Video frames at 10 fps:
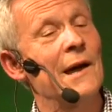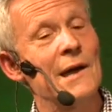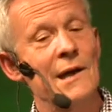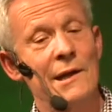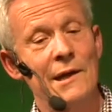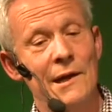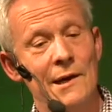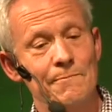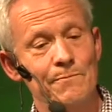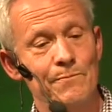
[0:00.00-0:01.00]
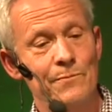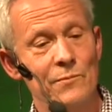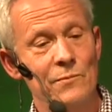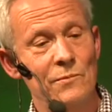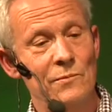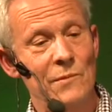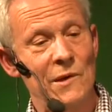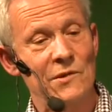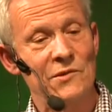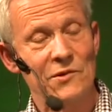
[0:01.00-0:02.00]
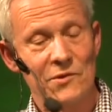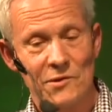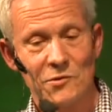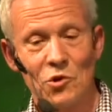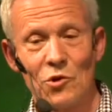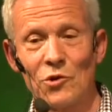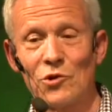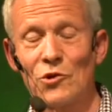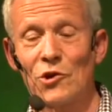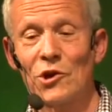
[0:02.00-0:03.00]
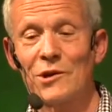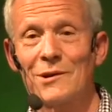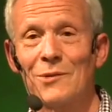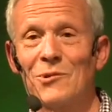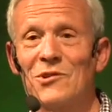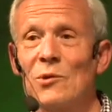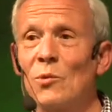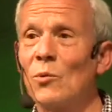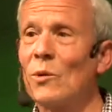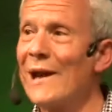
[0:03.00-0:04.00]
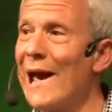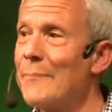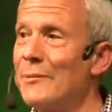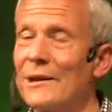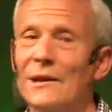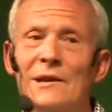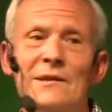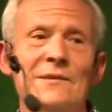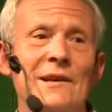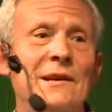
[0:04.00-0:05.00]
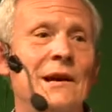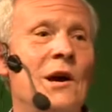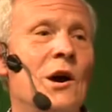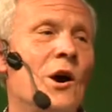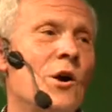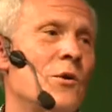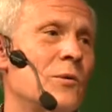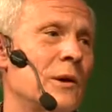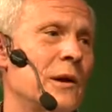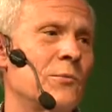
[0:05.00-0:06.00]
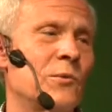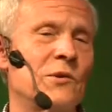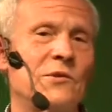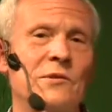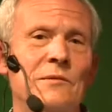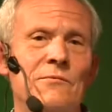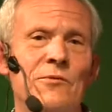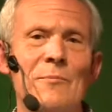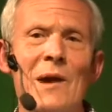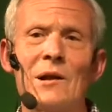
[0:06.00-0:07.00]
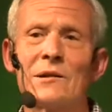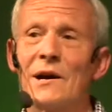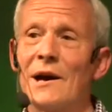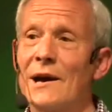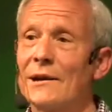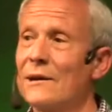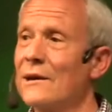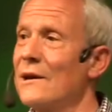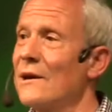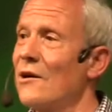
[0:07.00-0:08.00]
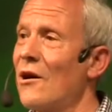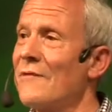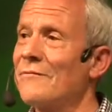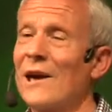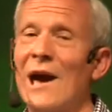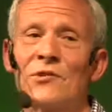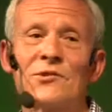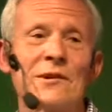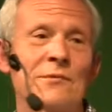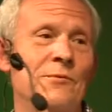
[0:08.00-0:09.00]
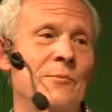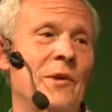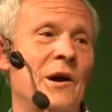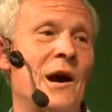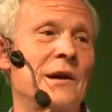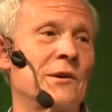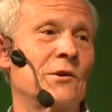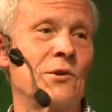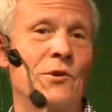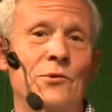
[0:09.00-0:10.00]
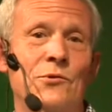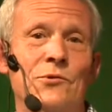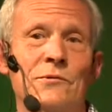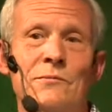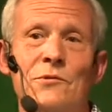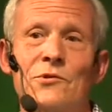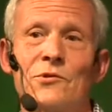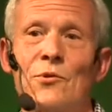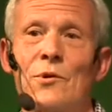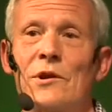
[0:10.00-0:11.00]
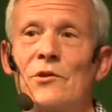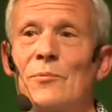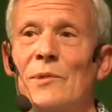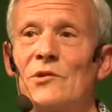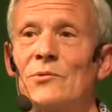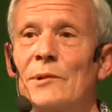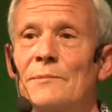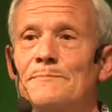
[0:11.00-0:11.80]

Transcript: And he says, you're good. We said, well, what happened? And he said, oh, it was formaldehyde off-gassing from the cotton clothes stored in the basement.